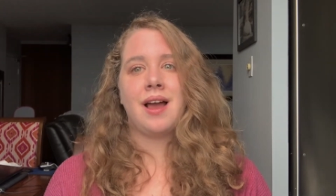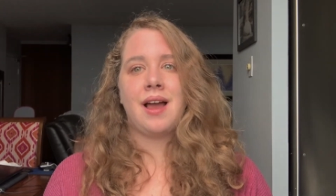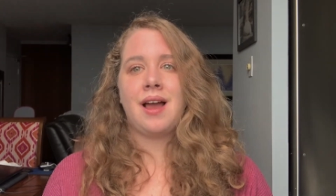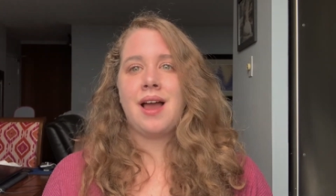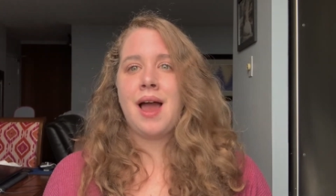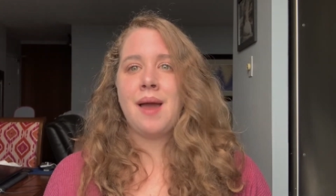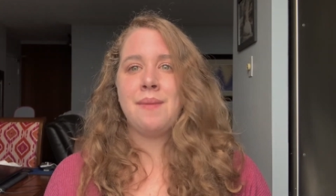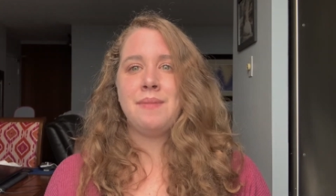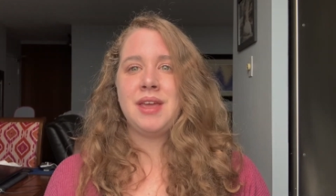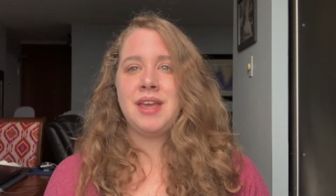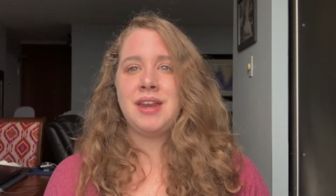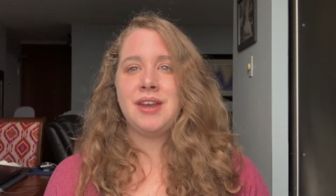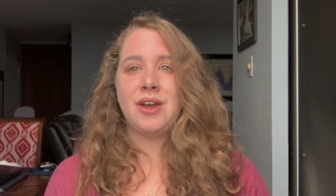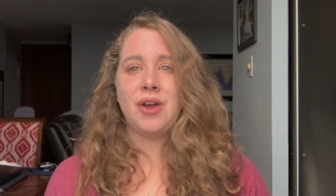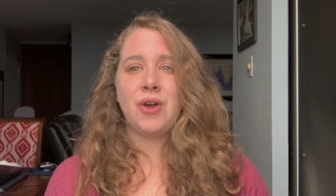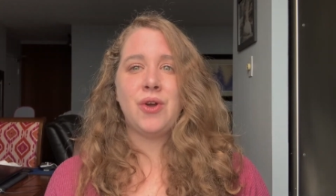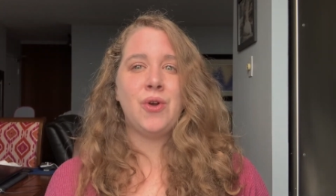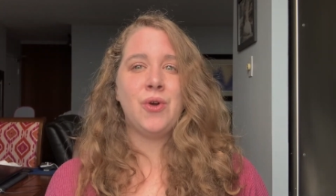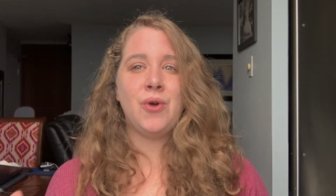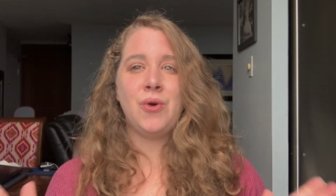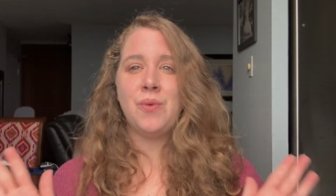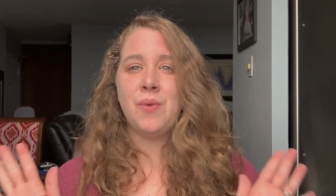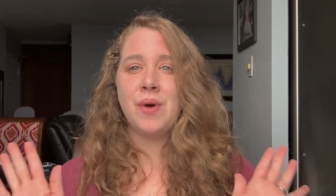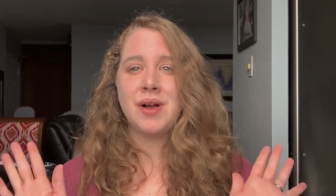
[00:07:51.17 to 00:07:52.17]
I mean,
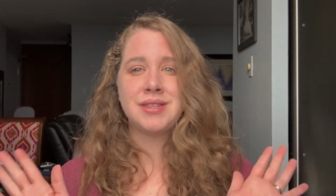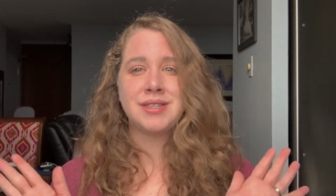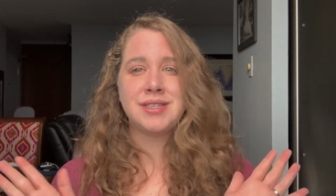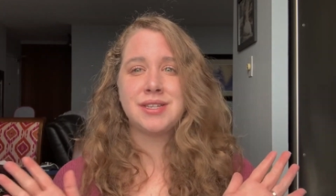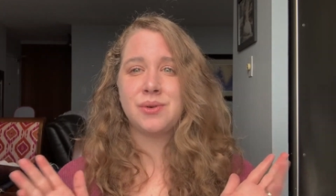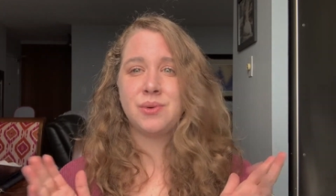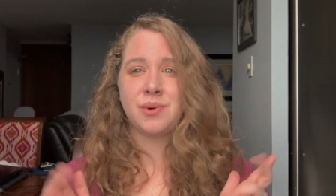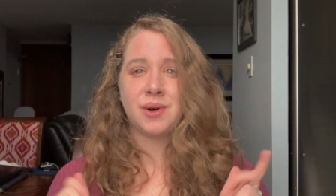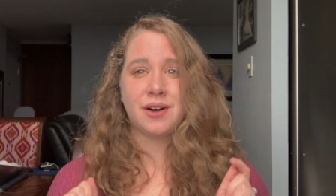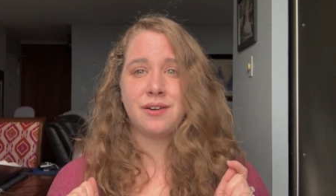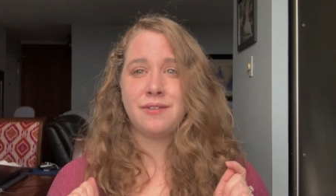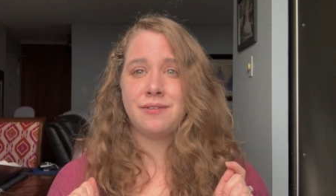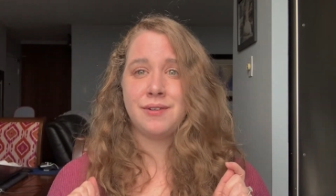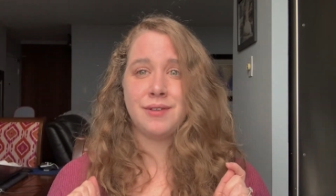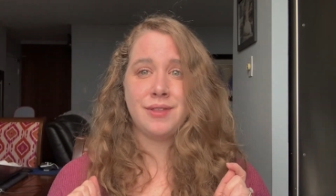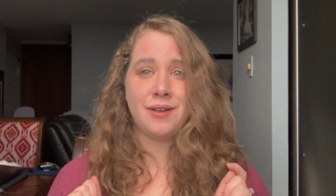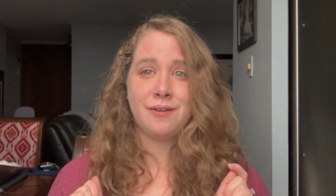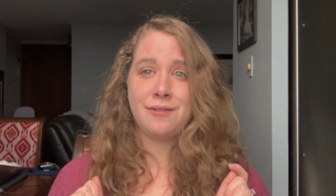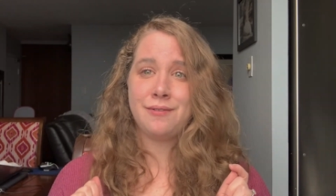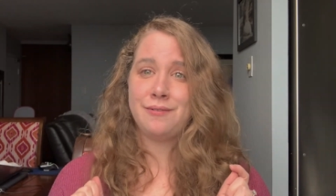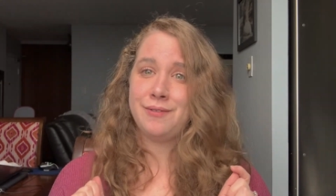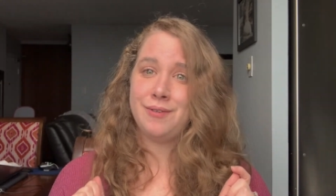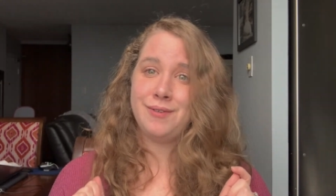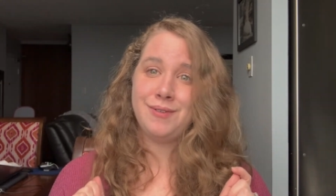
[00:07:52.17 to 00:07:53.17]
who wants to work for
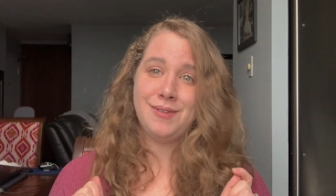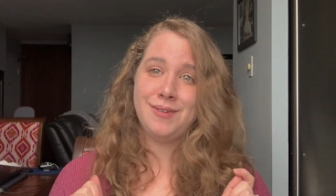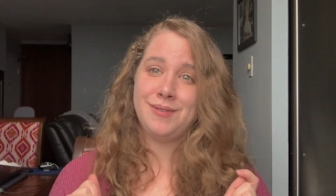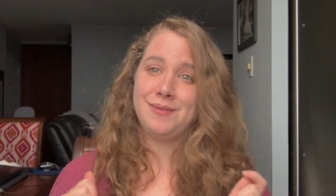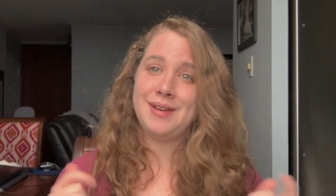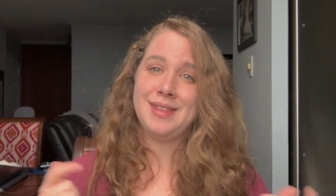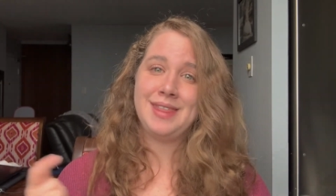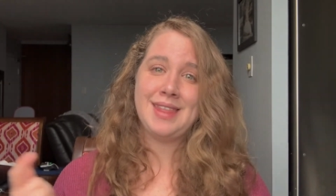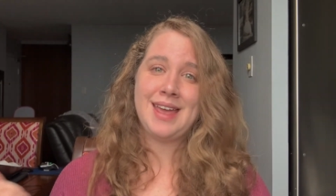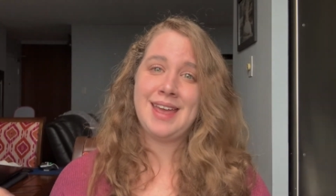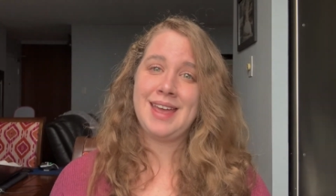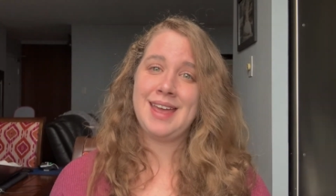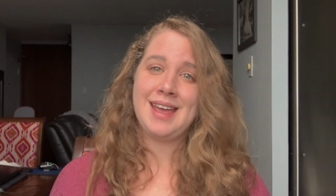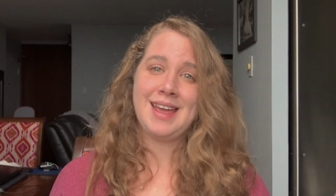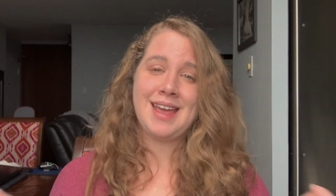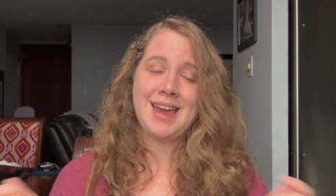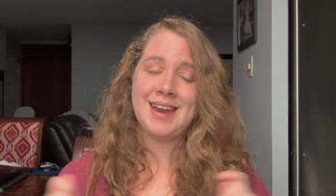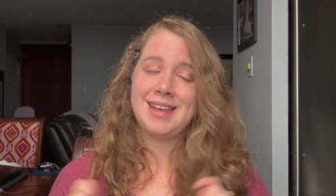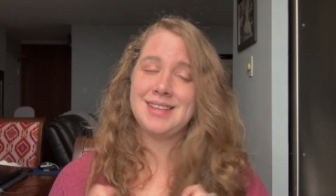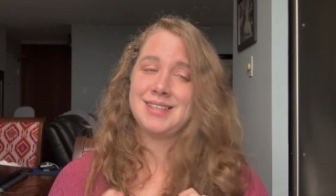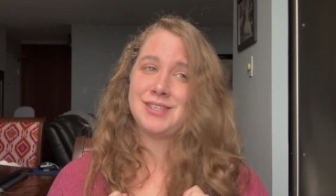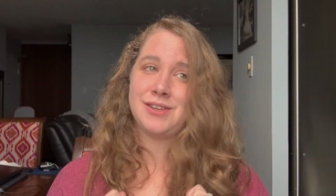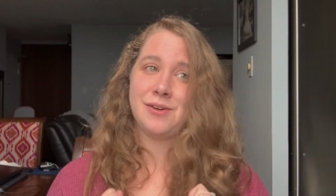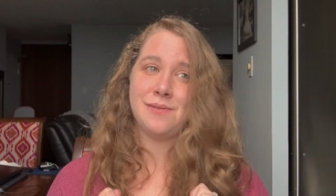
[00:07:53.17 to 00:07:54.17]
their food when they can get
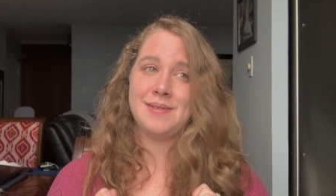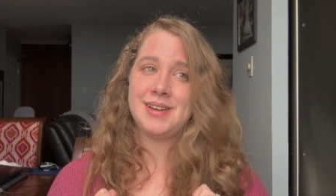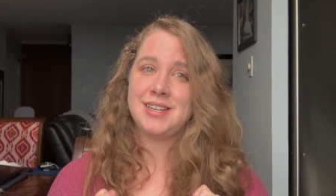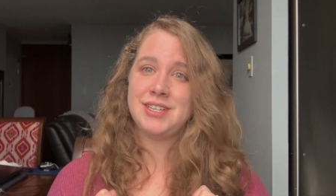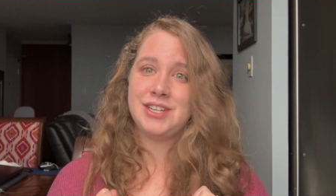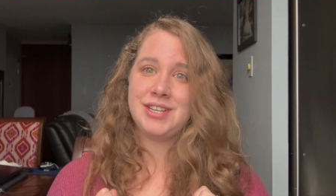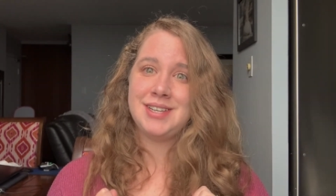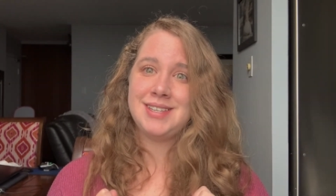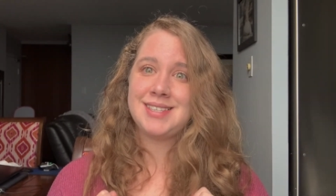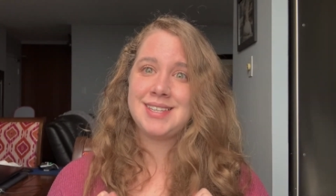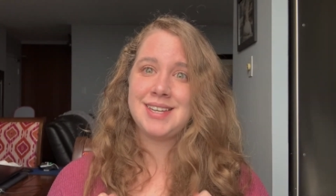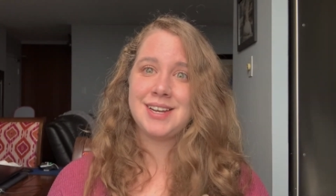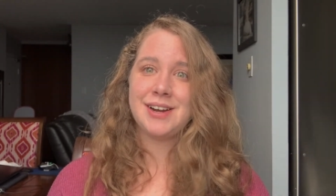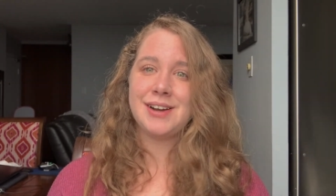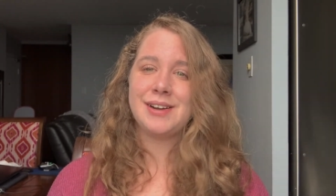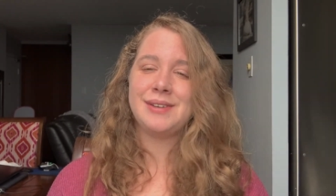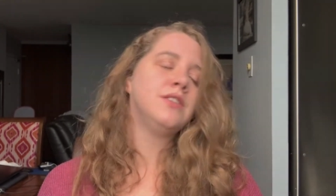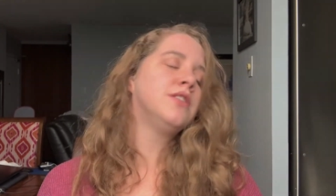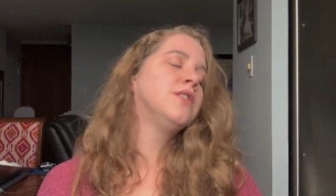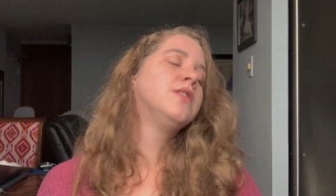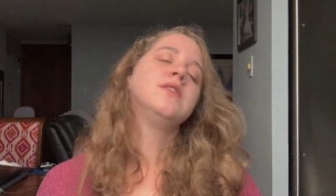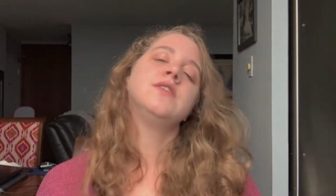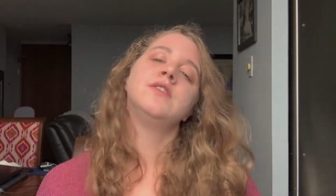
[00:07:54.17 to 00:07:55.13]
it so much easier?